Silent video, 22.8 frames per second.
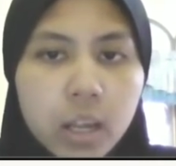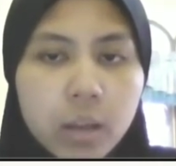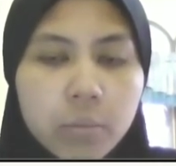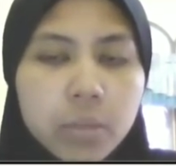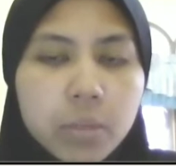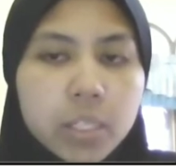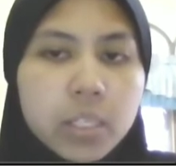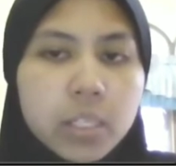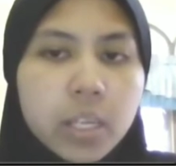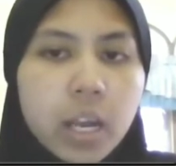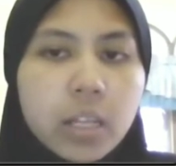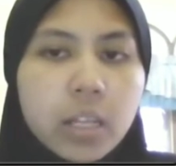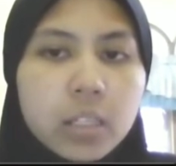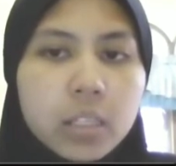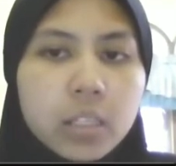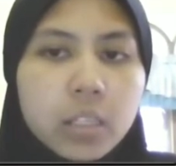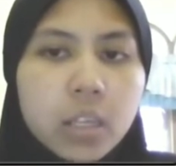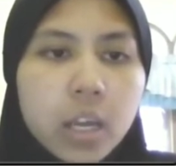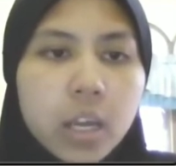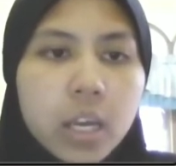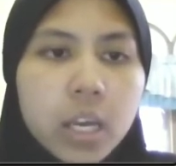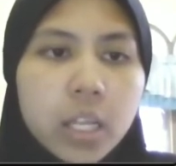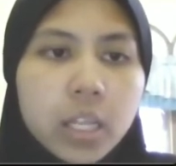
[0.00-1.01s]

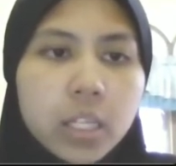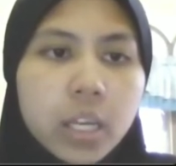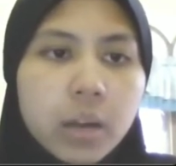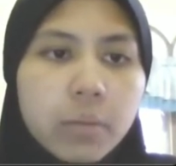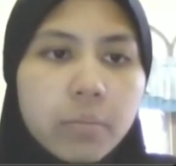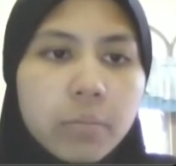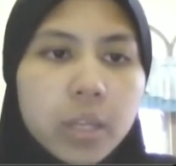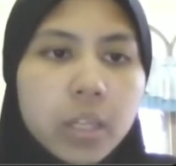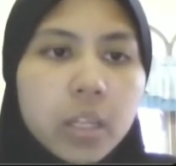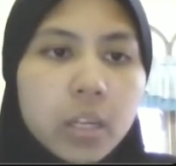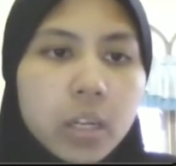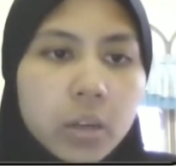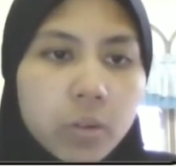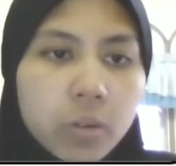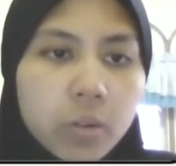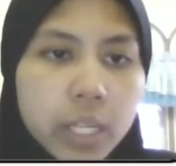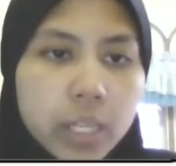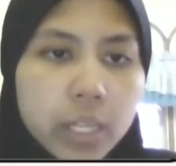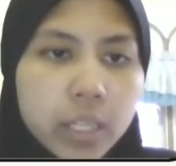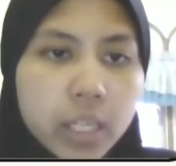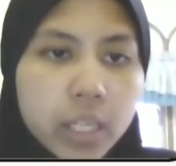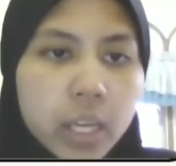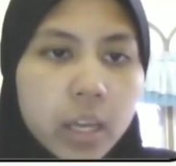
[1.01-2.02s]
Besides, income
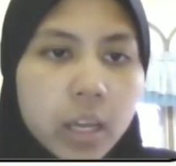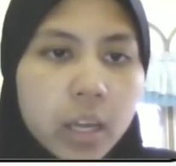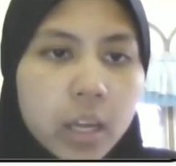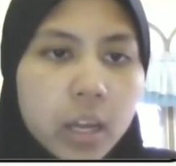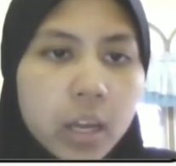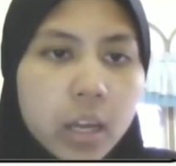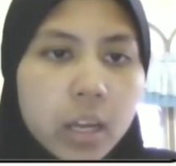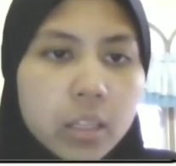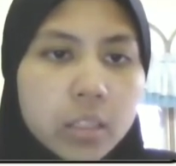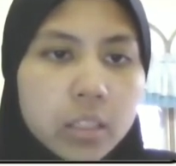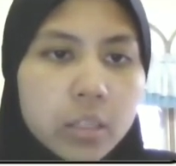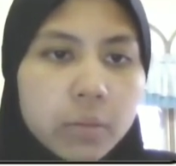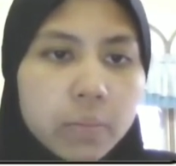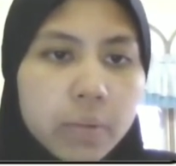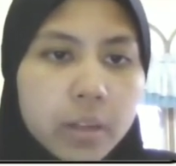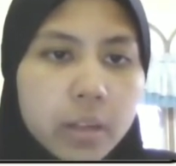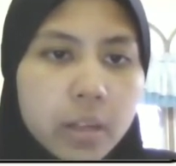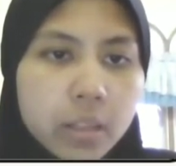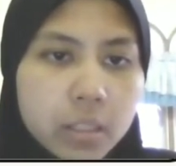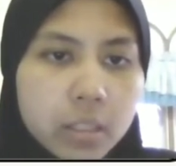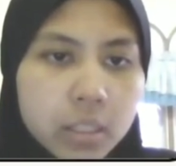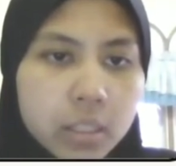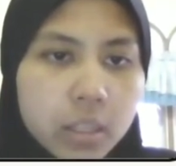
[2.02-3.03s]
inequality
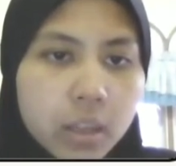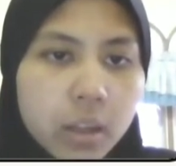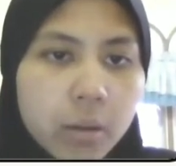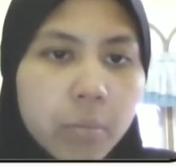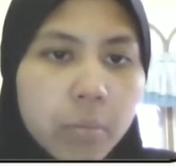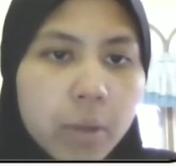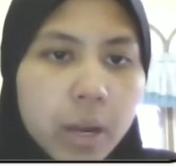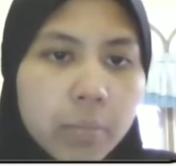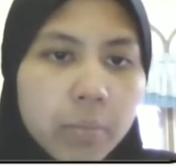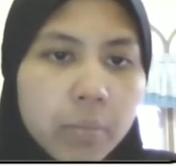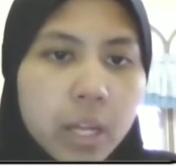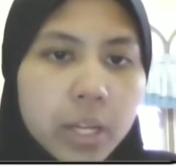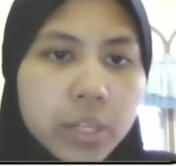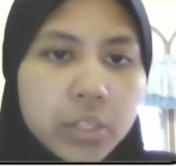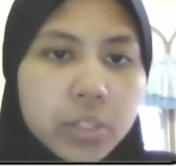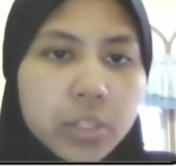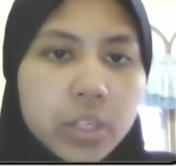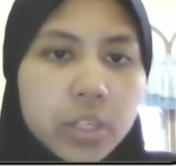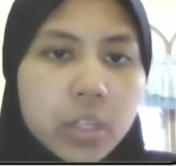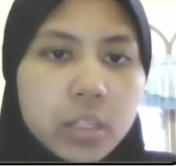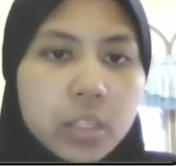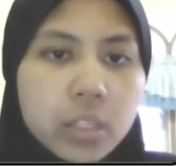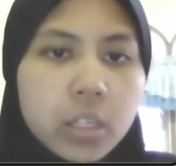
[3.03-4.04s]
experienced by
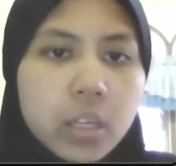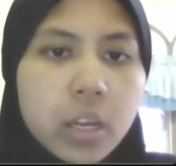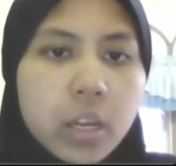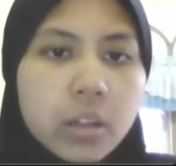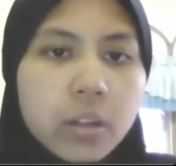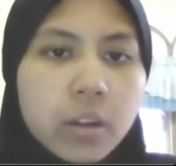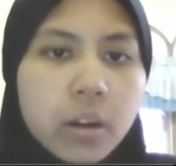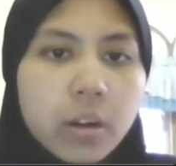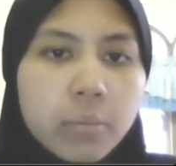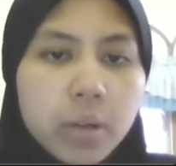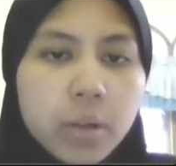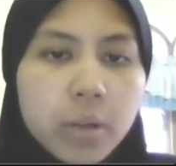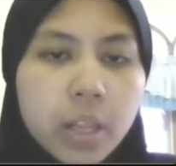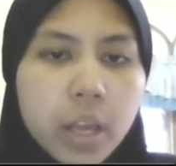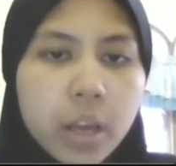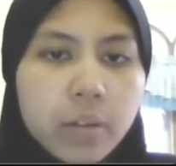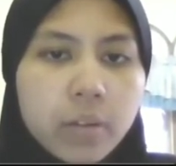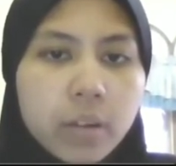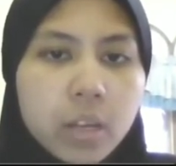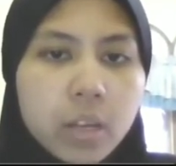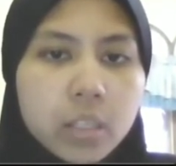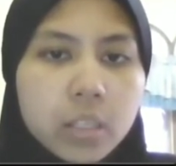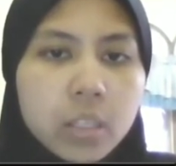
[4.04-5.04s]
Malaysians in urban
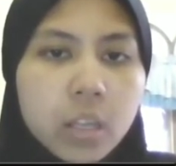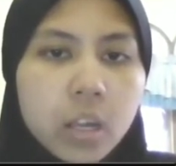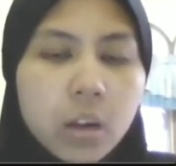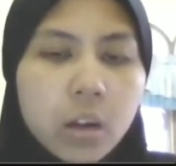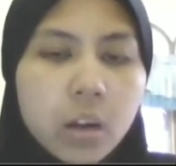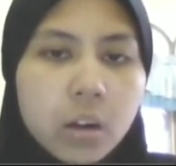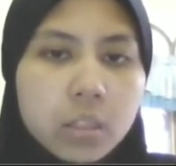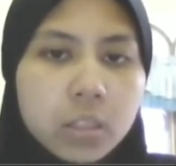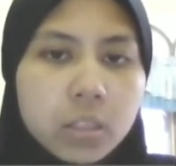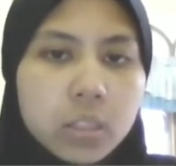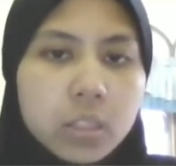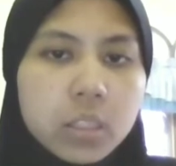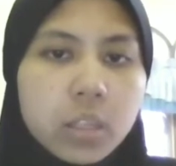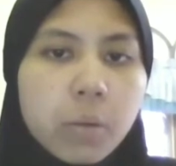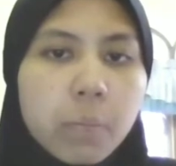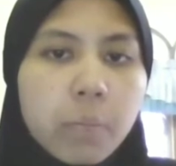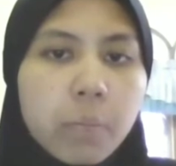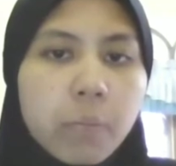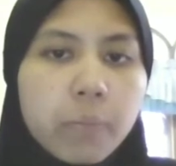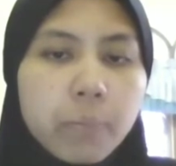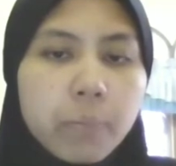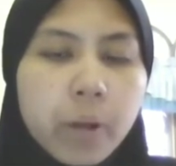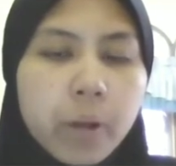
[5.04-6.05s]
areas causes
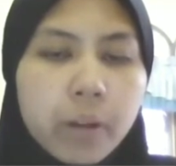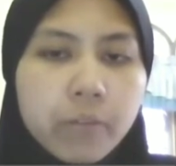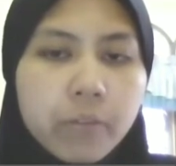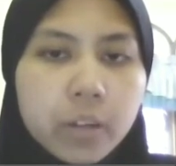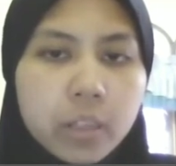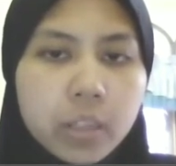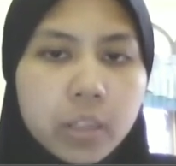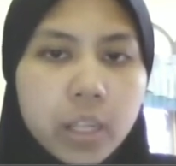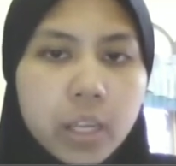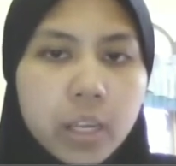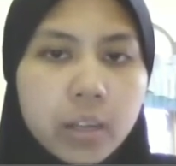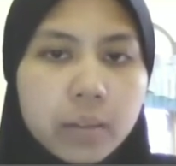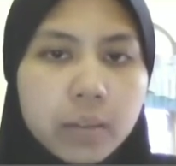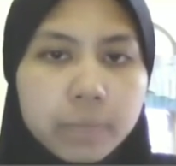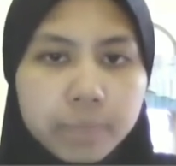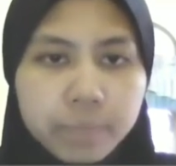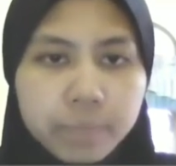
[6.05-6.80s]
poverty.